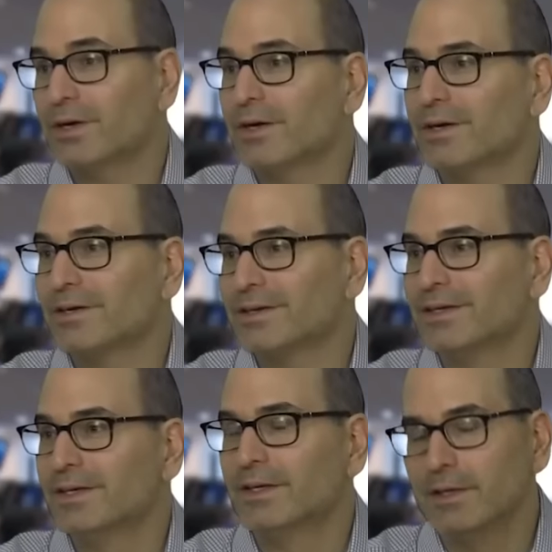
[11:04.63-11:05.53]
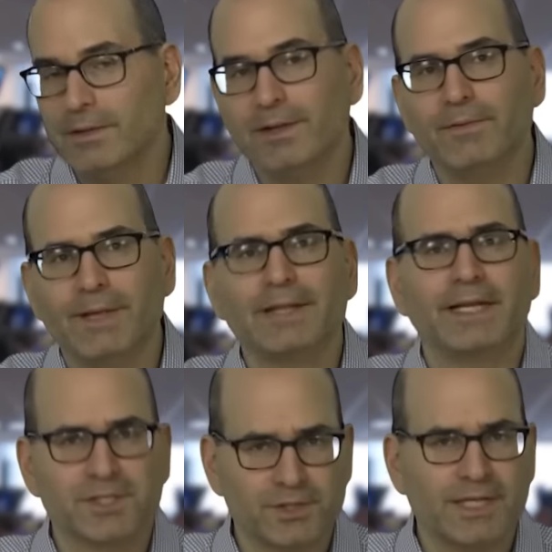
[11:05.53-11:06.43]
here, that,
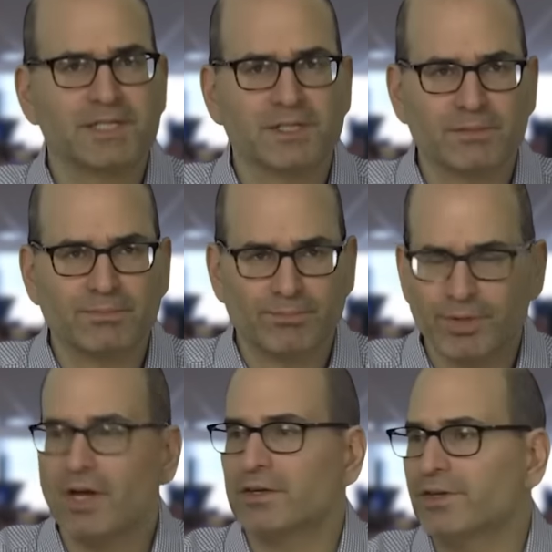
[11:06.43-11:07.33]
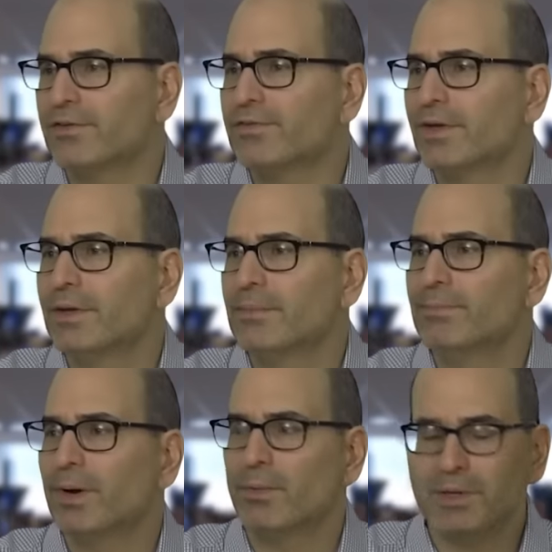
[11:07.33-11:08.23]
that's, that's productive,
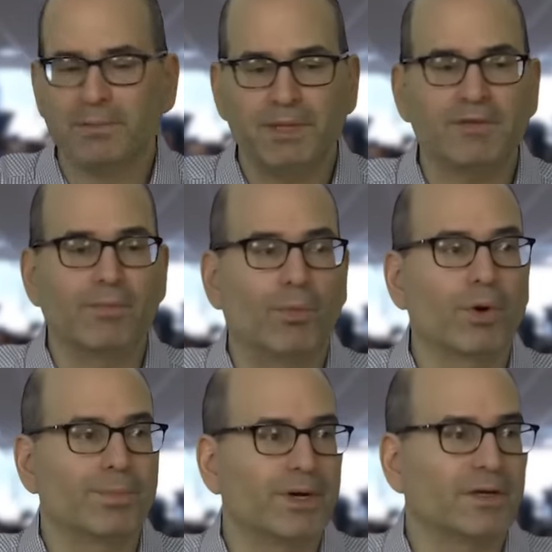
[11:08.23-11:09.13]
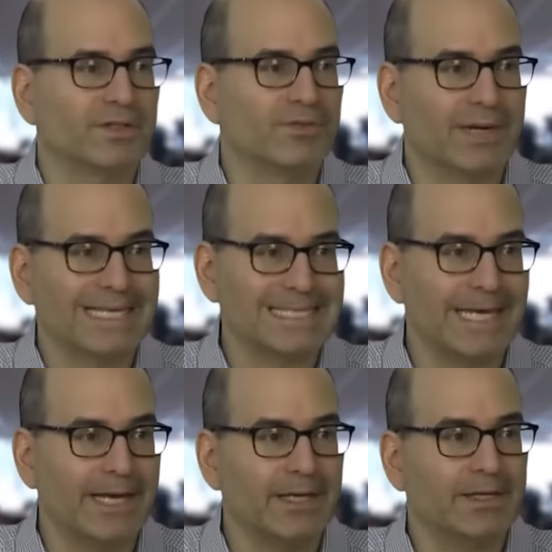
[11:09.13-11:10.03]
but we can be even more productive when I
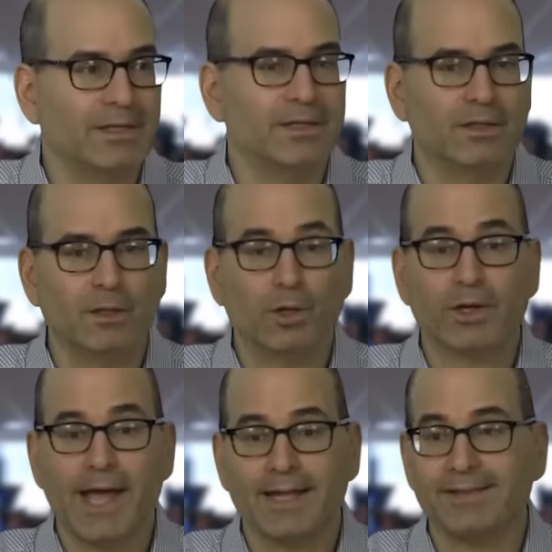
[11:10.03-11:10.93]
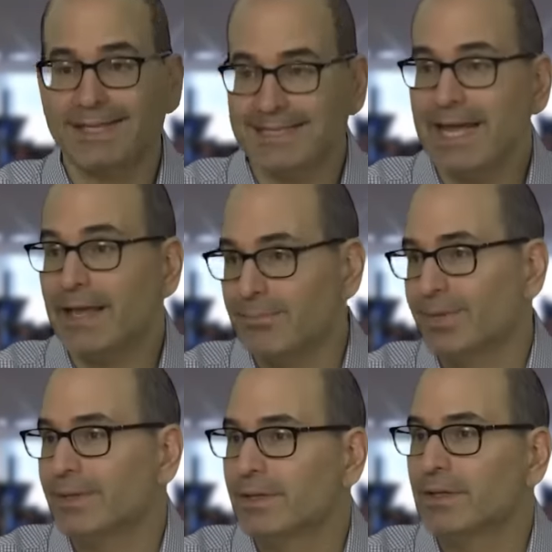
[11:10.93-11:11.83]
say, look at the tape,
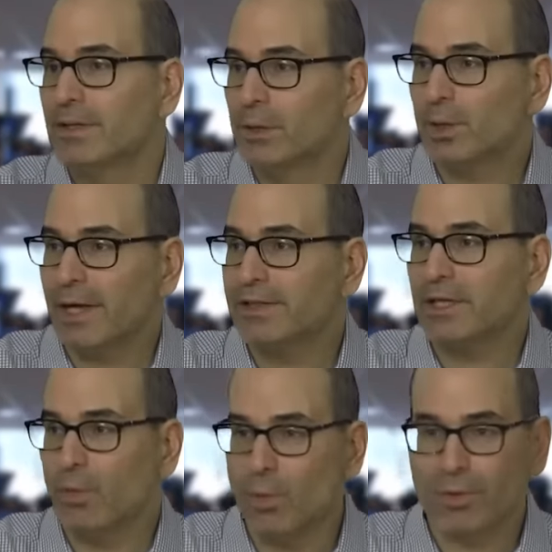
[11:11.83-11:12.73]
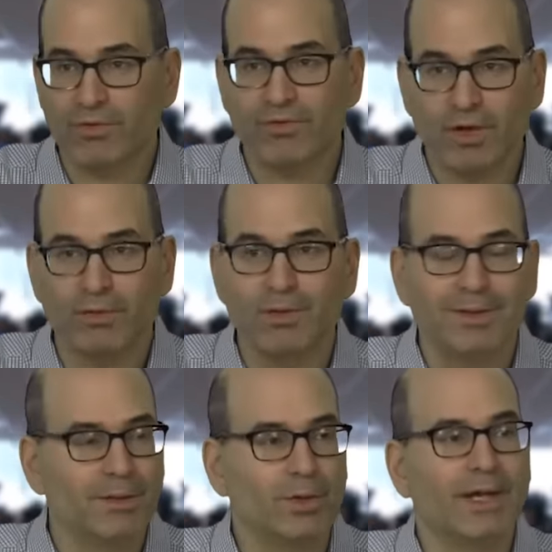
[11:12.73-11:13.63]
look at the order flow,
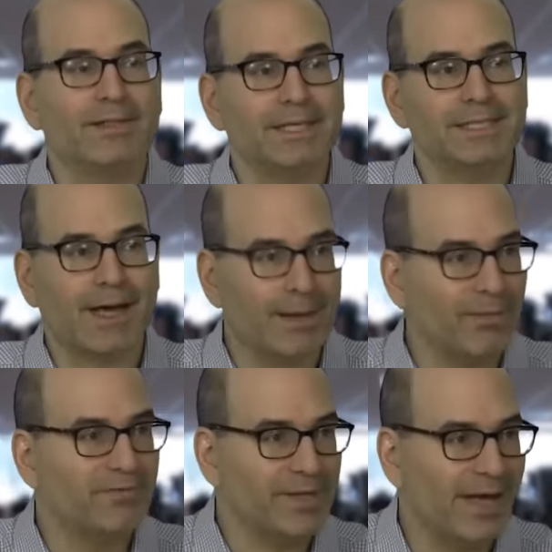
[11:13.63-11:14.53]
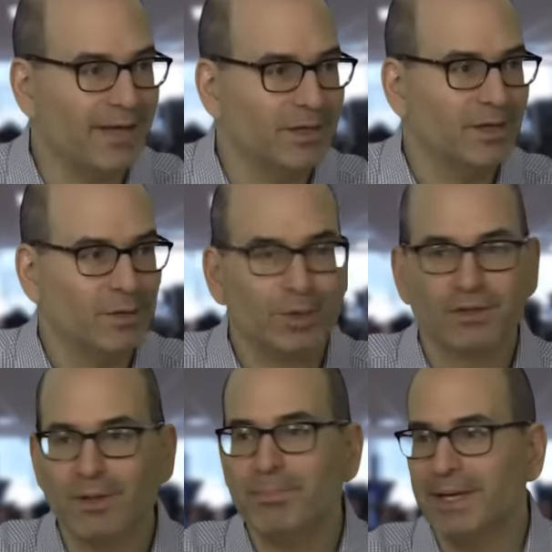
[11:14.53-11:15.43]
look at the time of day, look
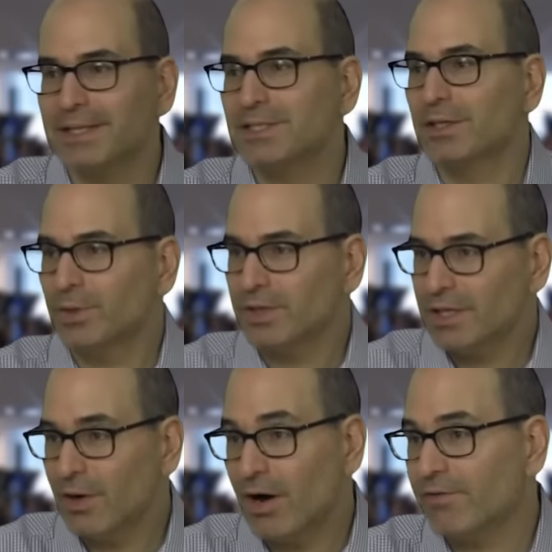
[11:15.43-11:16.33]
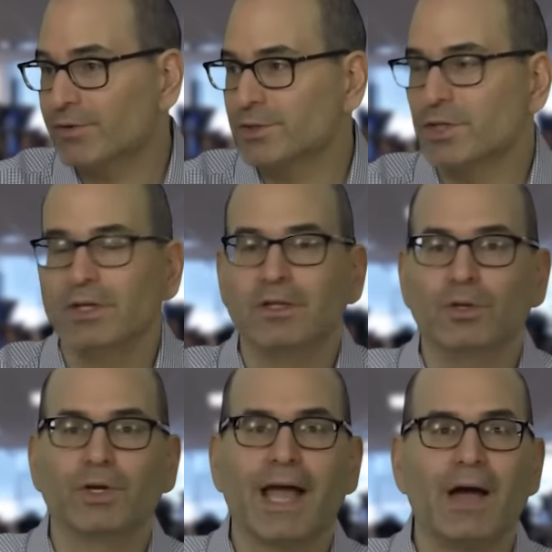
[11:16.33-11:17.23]
at the bids, look at the offers,
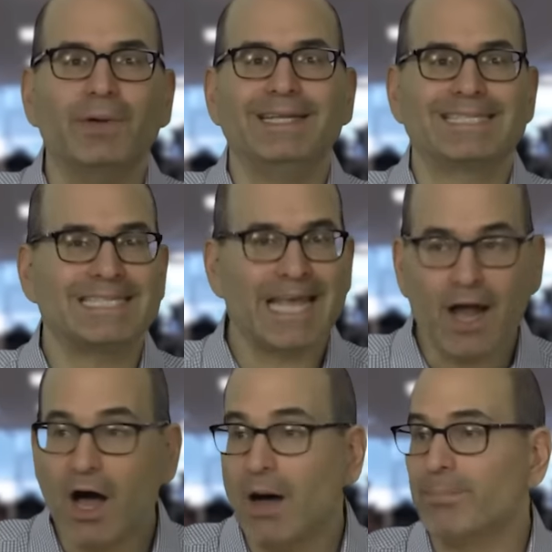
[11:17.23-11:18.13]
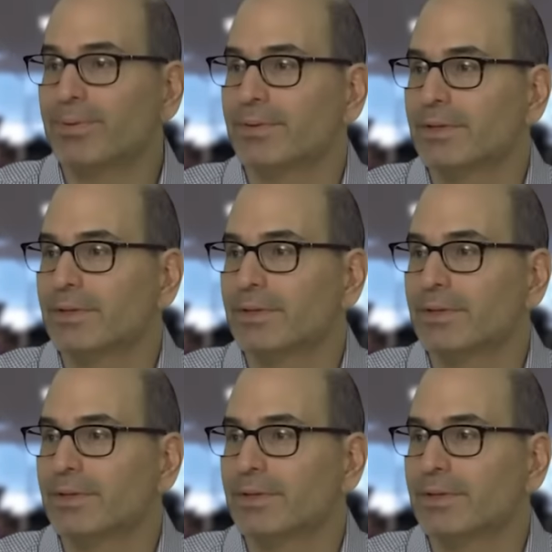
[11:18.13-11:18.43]
look how it's set up,